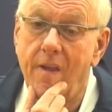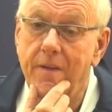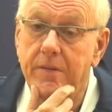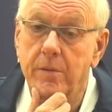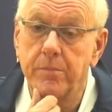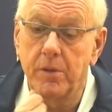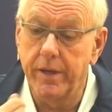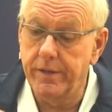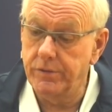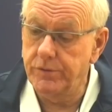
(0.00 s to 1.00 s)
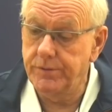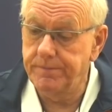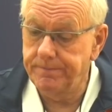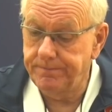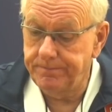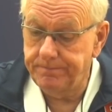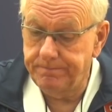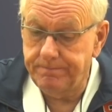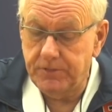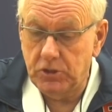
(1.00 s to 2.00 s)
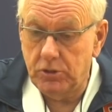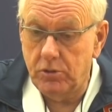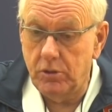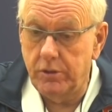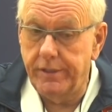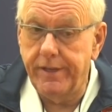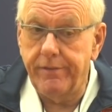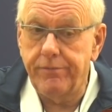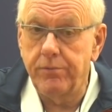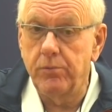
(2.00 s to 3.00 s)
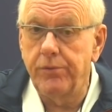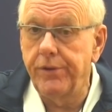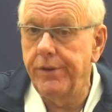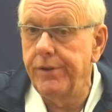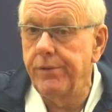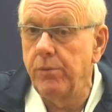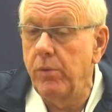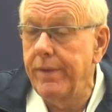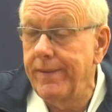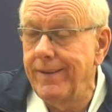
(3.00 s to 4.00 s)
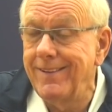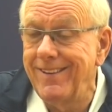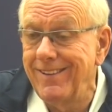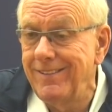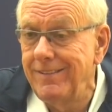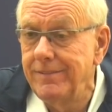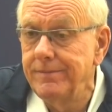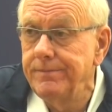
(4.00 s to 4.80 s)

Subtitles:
that the players could get through the year the way they did,